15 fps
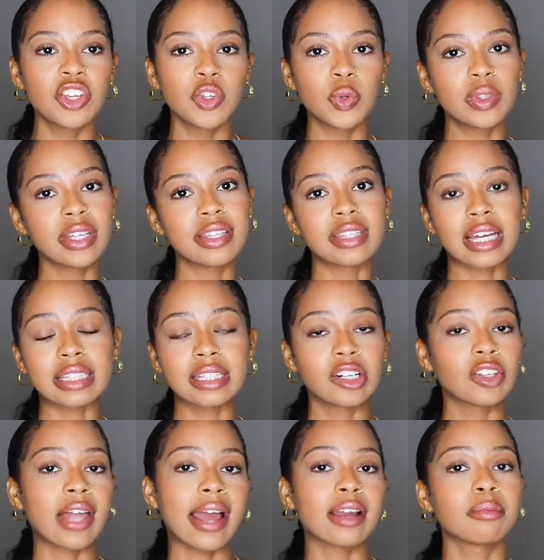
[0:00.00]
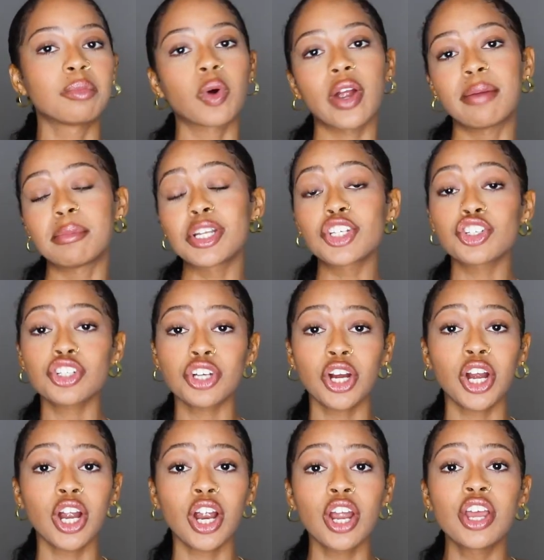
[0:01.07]
You think that they're like more
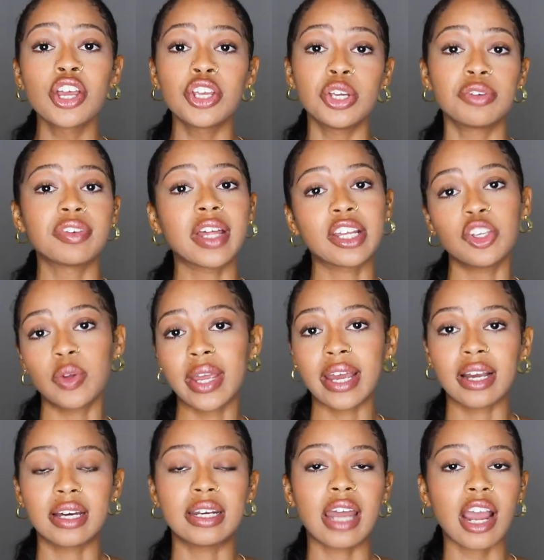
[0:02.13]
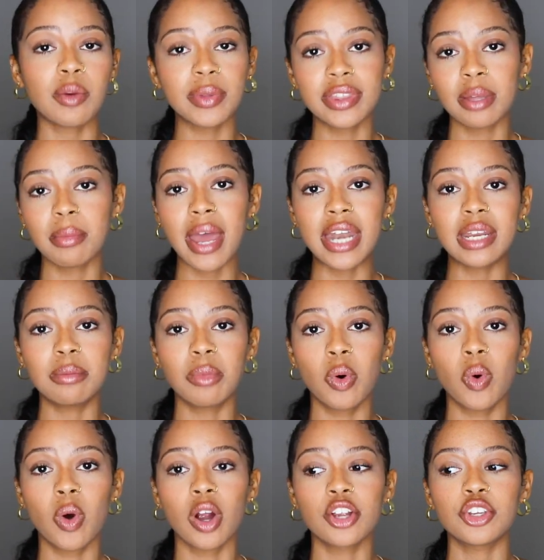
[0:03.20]
immature, you feel like you can't connect with them
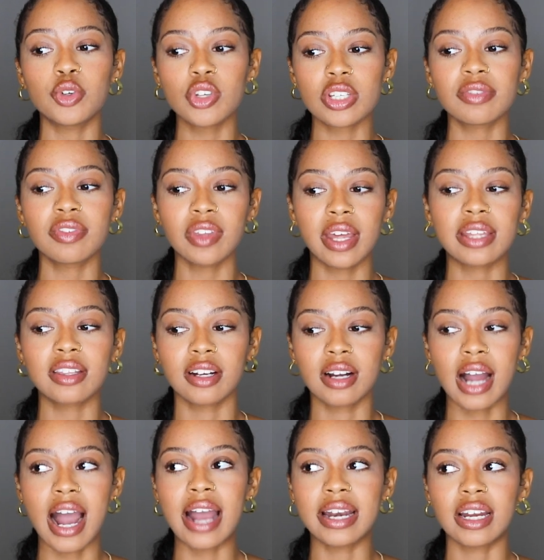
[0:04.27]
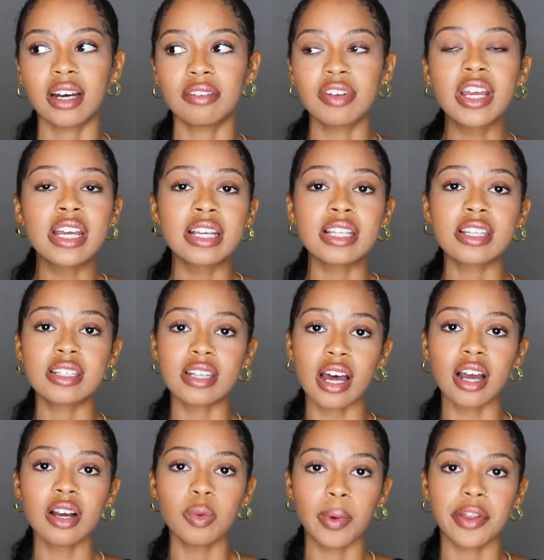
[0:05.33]
anymore, you just feel like they're kind of
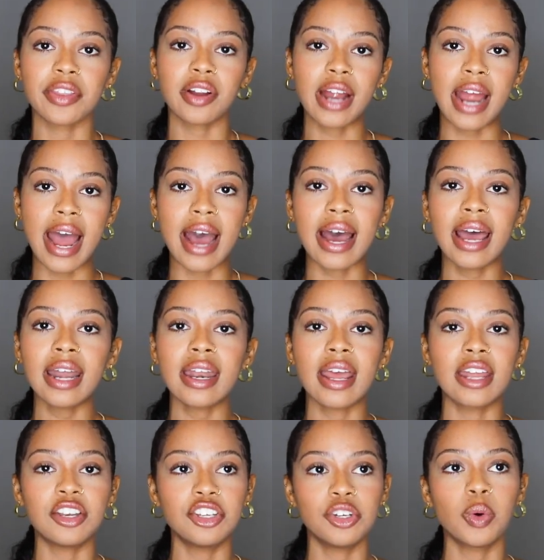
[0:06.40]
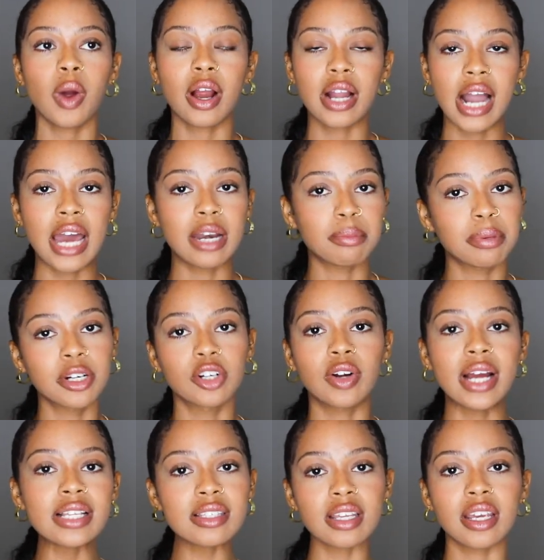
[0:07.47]
stuck where they're at and you are kind of
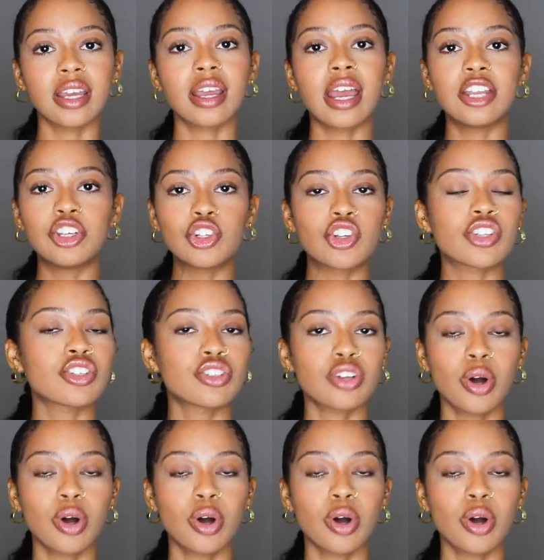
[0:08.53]
progressing and you just